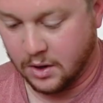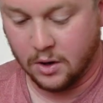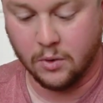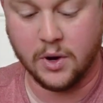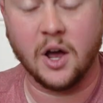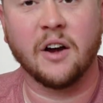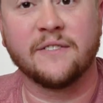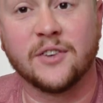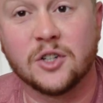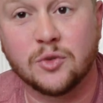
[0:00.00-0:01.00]
We got our
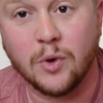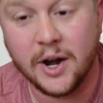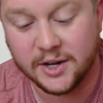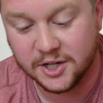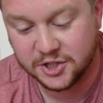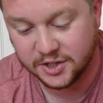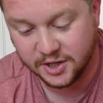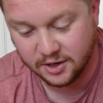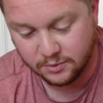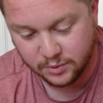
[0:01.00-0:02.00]
first red edition
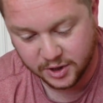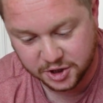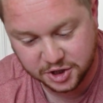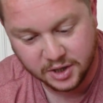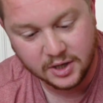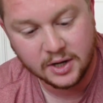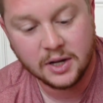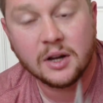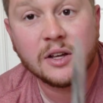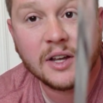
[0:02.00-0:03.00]
here, which
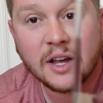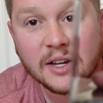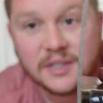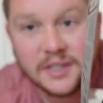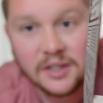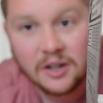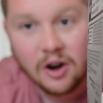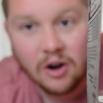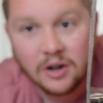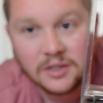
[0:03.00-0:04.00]
you can kind of see the
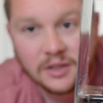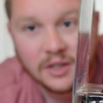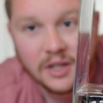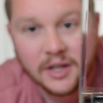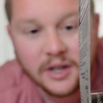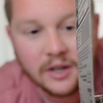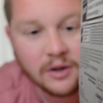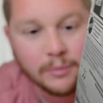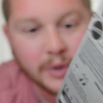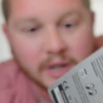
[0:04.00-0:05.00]
card's a
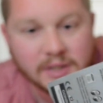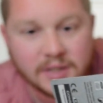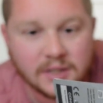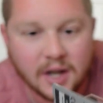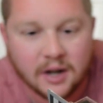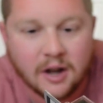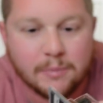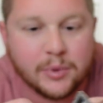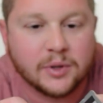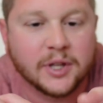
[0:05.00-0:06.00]
little bent. It's got a
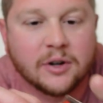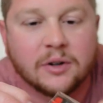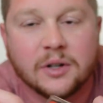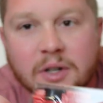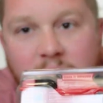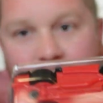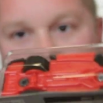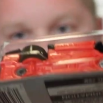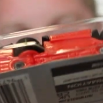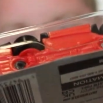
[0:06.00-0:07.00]
couple little
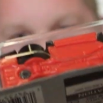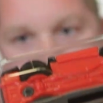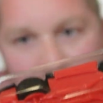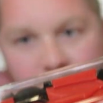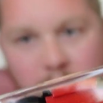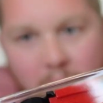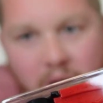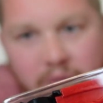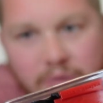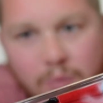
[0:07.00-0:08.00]
wavy
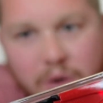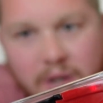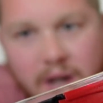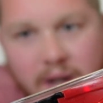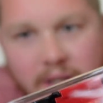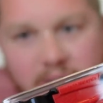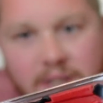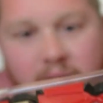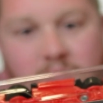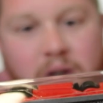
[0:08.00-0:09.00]
bottom from where they kind of hit
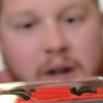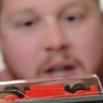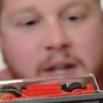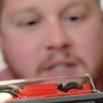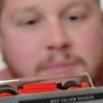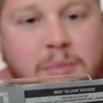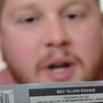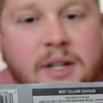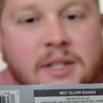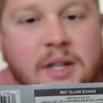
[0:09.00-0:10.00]
together, I guess.
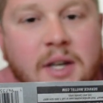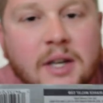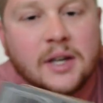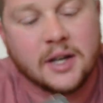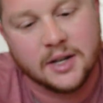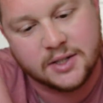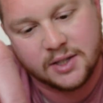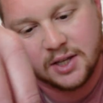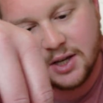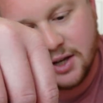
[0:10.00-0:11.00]
But
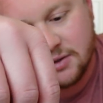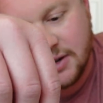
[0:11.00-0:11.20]
it's